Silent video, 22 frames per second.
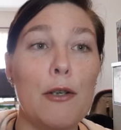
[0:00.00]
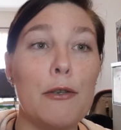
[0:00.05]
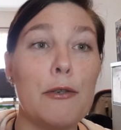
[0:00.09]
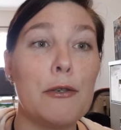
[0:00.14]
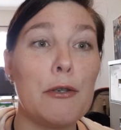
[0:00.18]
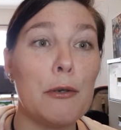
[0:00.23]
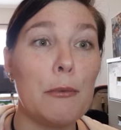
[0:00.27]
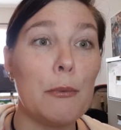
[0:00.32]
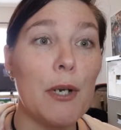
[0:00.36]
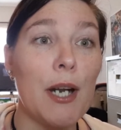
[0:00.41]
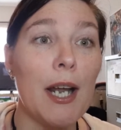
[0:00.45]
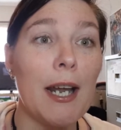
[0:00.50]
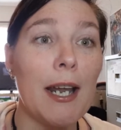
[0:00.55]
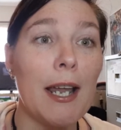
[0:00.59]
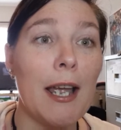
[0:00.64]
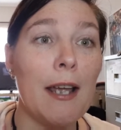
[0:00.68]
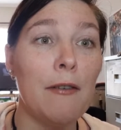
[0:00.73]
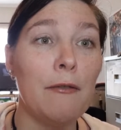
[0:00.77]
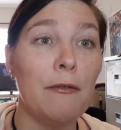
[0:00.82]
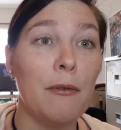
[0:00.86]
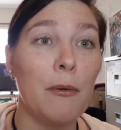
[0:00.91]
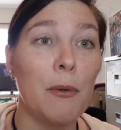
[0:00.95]
do what I
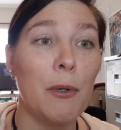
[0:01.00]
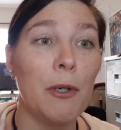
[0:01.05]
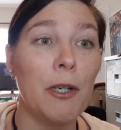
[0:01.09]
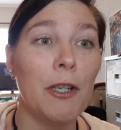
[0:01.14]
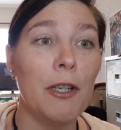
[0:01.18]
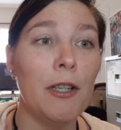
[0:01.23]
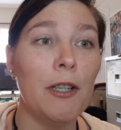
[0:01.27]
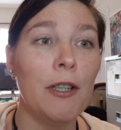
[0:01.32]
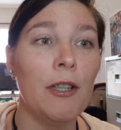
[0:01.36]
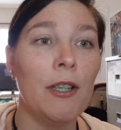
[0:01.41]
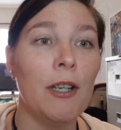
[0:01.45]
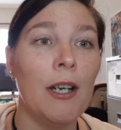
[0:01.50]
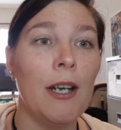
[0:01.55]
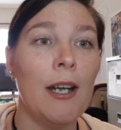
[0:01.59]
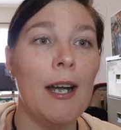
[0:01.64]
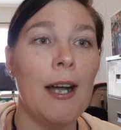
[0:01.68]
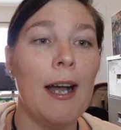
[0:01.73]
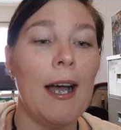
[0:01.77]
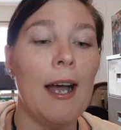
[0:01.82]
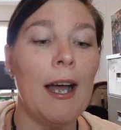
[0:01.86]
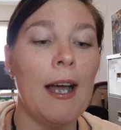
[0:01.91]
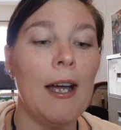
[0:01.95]
can for you.
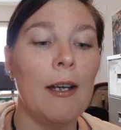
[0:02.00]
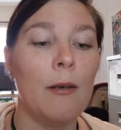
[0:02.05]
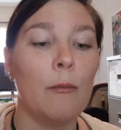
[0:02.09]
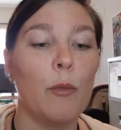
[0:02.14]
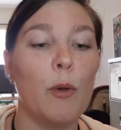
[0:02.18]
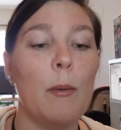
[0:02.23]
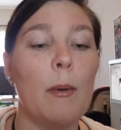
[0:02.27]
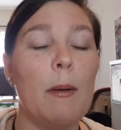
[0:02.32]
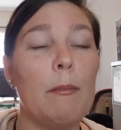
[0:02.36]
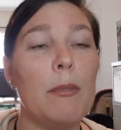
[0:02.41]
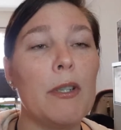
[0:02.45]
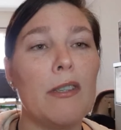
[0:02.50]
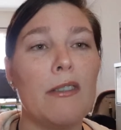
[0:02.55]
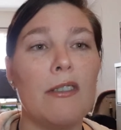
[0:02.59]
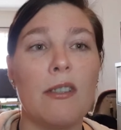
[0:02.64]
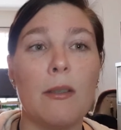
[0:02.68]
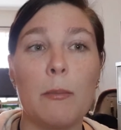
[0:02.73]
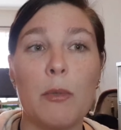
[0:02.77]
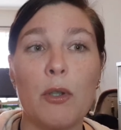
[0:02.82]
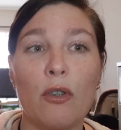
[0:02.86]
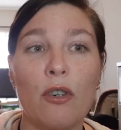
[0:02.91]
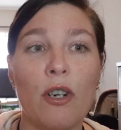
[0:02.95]
Remember to
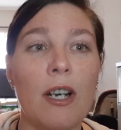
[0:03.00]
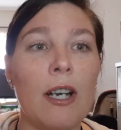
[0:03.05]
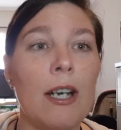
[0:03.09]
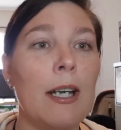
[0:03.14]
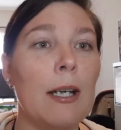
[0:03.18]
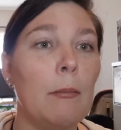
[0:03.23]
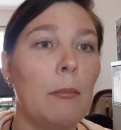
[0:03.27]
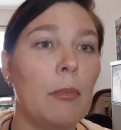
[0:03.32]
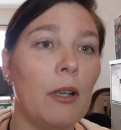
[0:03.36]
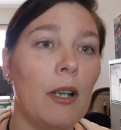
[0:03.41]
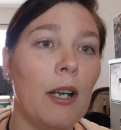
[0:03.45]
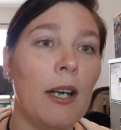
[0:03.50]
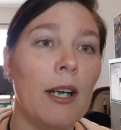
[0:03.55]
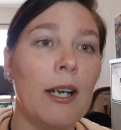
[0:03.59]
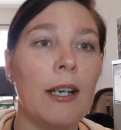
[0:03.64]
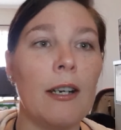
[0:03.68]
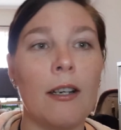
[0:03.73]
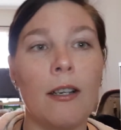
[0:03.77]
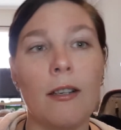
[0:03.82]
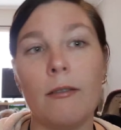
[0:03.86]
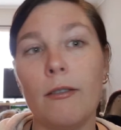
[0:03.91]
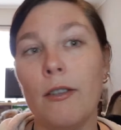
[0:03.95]
subscribe,
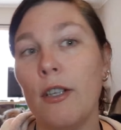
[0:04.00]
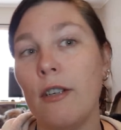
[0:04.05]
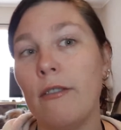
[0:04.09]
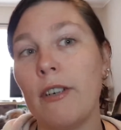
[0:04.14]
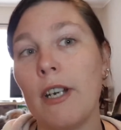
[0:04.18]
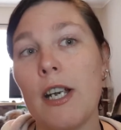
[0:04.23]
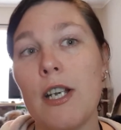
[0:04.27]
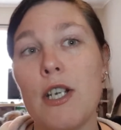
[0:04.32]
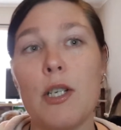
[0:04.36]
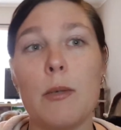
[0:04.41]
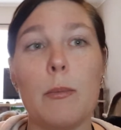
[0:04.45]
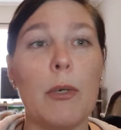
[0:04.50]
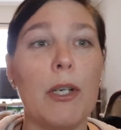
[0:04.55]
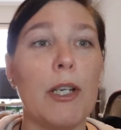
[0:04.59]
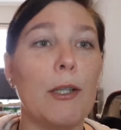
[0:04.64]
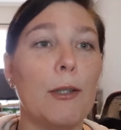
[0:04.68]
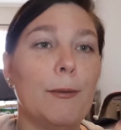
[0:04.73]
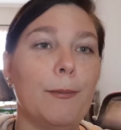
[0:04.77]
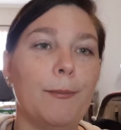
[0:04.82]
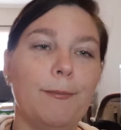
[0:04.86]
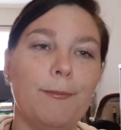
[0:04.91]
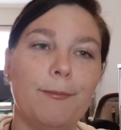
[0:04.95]
like, notification
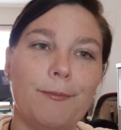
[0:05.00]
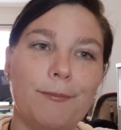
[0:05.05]
bell,